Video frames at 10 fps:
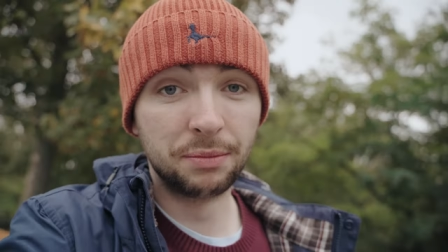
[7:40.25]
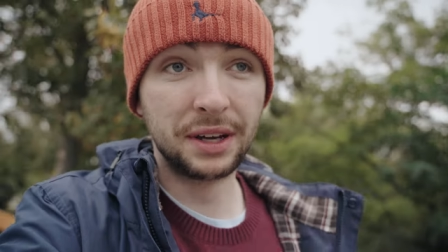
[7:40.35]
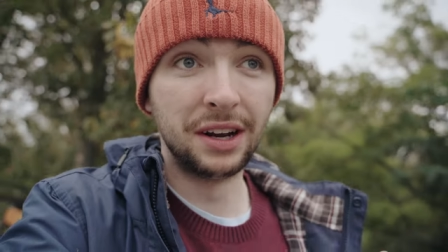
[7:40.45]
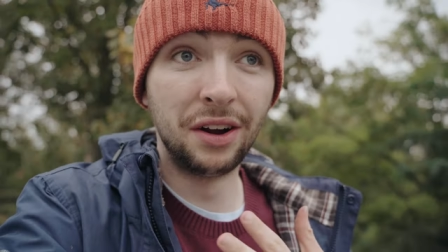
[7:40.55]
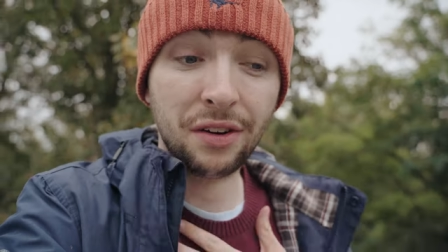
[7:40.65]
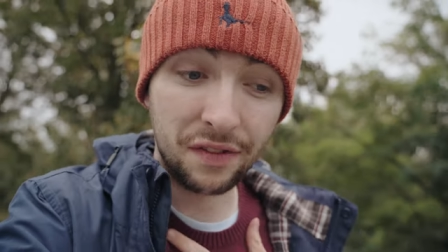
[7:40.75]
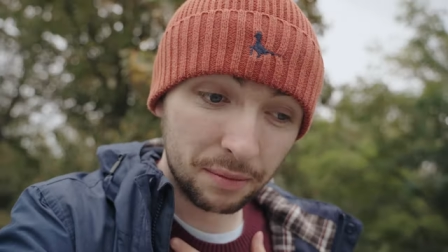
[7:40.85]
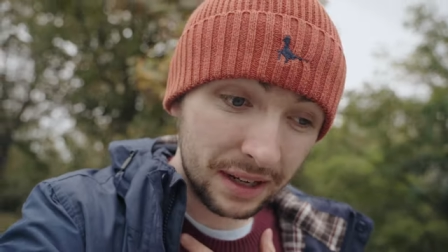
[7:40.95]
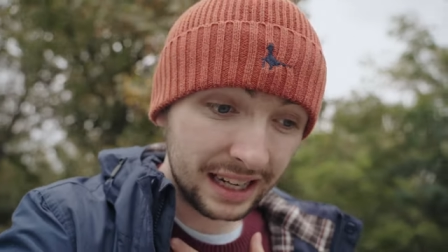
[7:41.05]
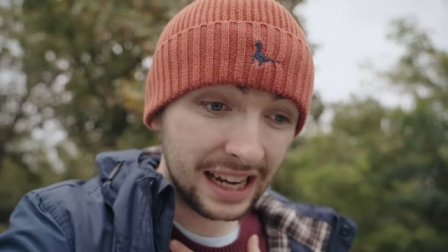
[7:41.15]
on being a hill
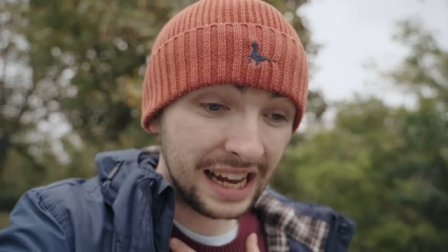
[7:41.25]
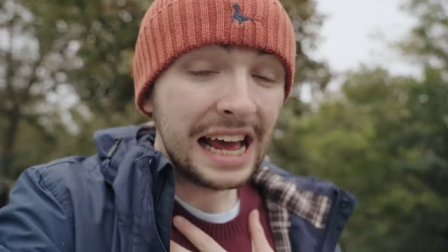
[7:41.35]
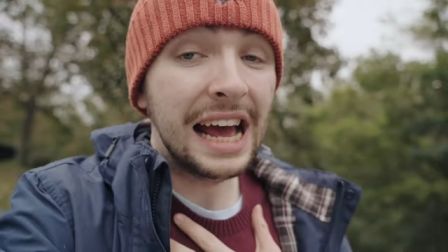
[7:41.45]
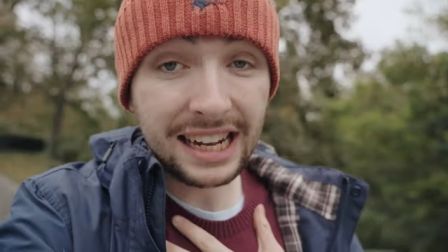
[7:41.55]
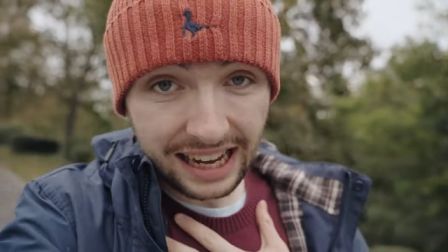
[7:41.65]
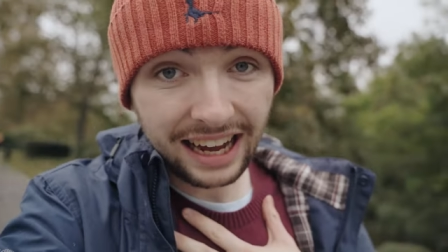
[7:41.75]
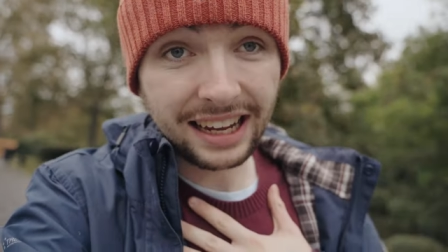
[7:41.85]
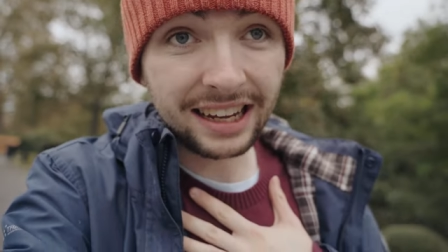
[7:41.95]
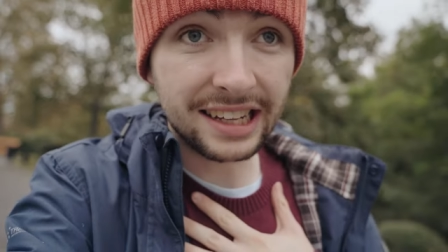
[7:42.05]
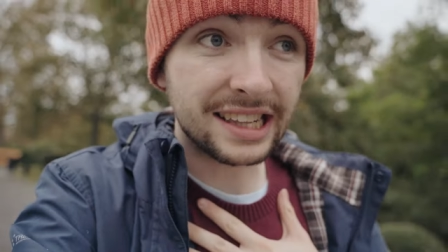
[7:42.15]
for me, and that
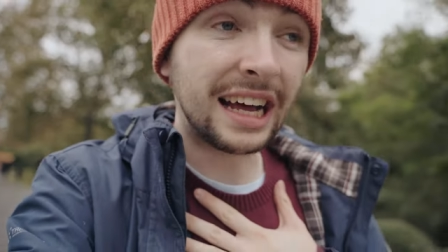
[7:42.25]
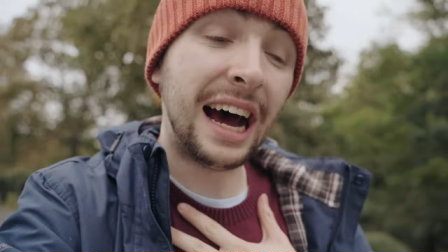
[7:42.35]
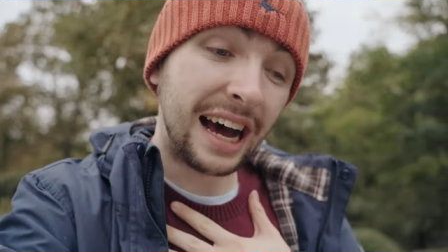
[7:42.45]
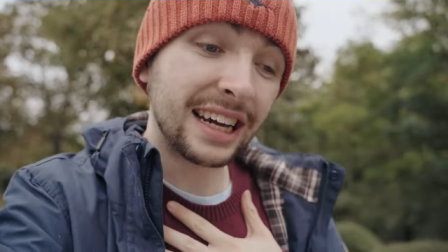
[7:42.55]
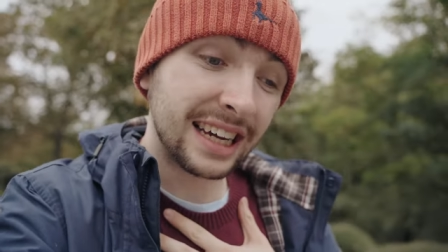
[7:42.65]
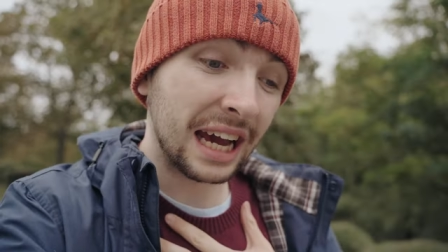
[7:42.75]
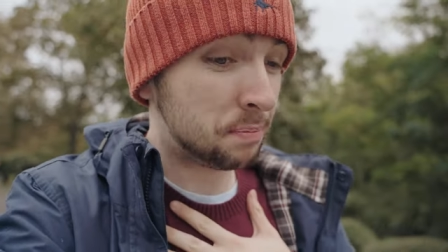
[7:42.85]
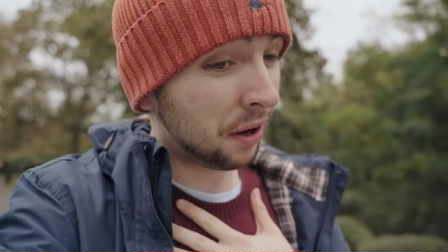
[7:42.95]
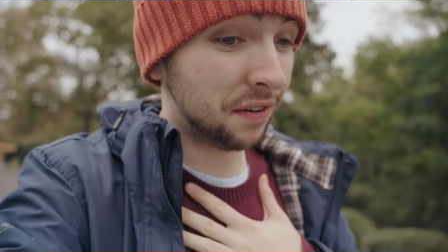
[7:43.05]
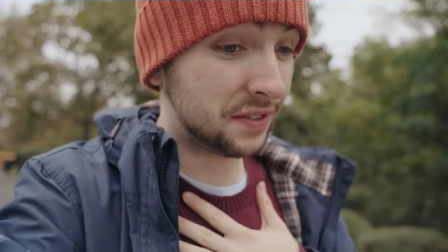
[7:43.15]
is that I
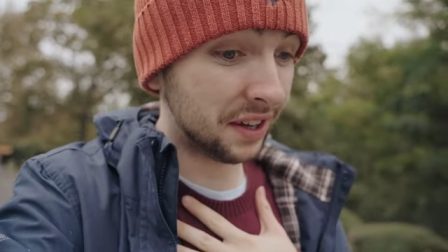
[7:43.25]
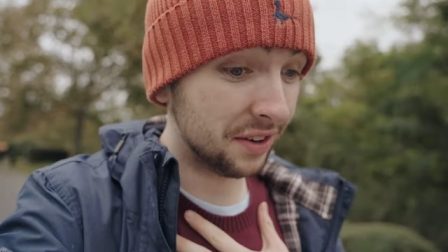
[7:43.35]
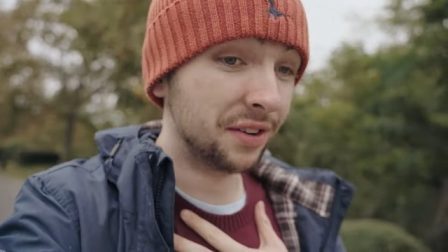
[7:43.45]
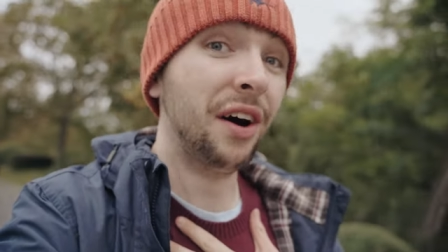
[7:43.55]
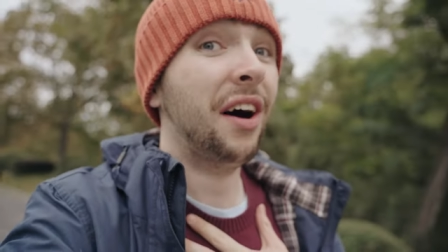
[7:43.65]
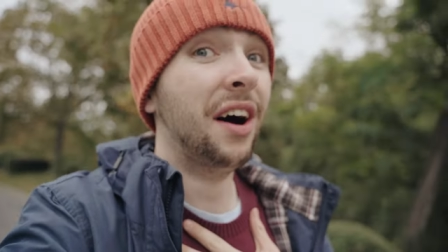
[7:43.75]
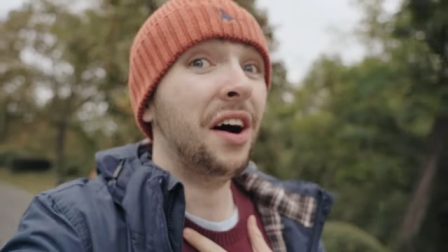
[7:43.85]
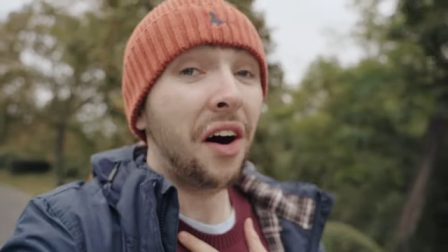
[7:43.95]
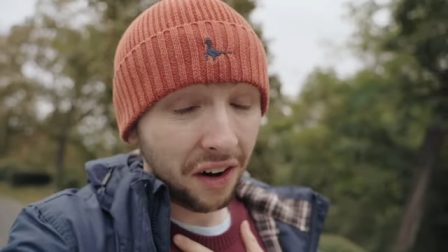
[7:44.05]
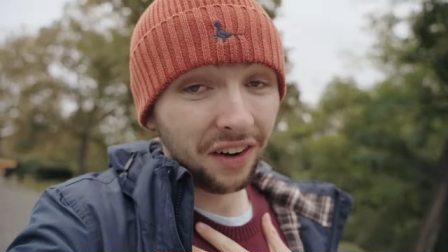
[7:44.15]
get puffed out
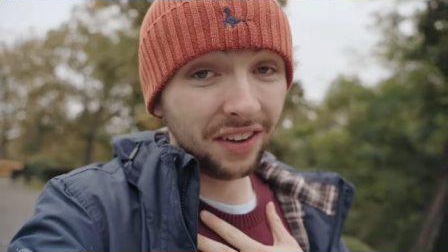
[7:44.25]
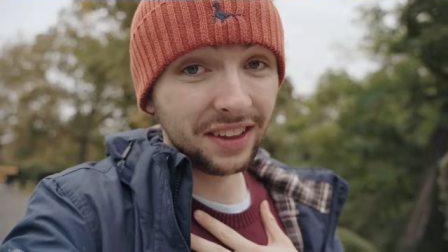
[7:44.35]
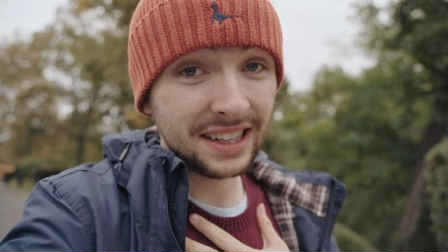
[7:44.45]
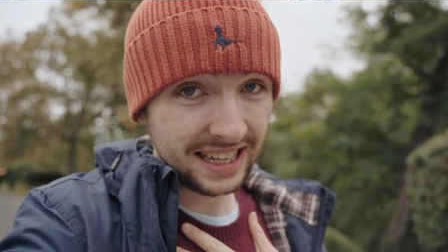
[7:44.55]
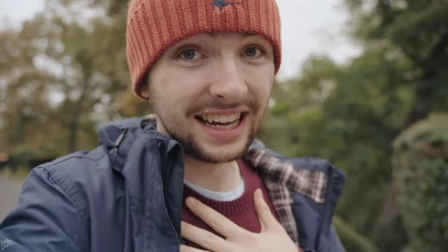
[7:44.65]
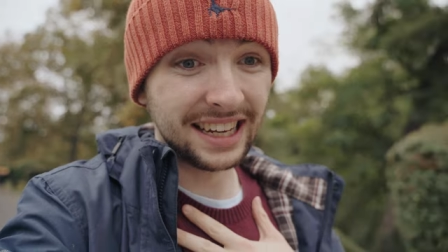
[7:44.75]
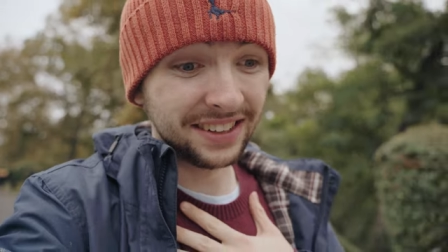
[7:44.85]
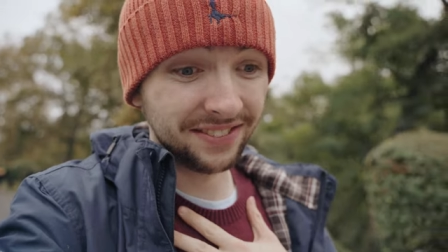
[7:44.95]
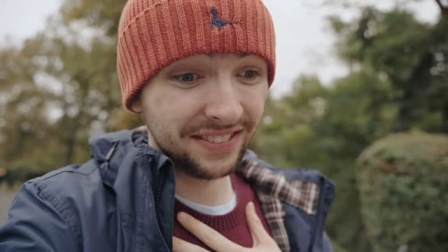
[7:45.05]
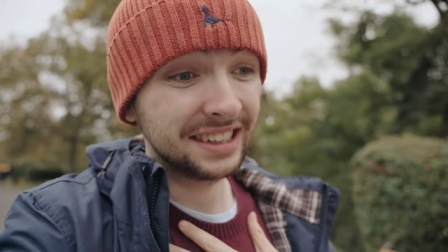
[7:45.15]
all the time.